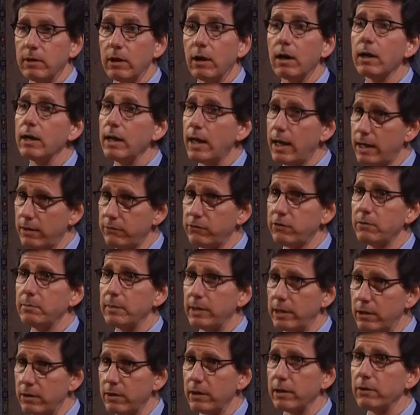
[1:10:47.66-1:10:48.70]
there are a lot of
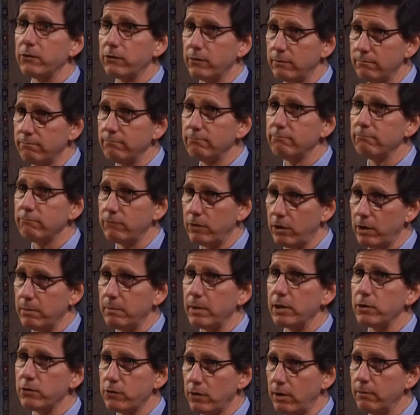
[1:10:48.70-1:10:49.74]
similarities, very
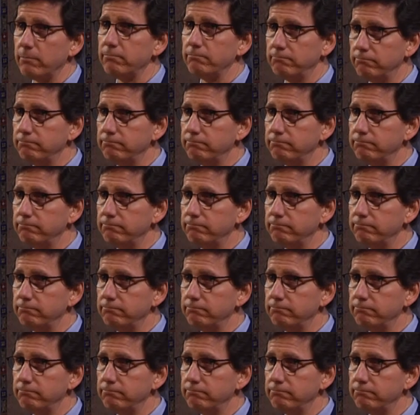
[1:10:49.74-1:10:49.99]
much so.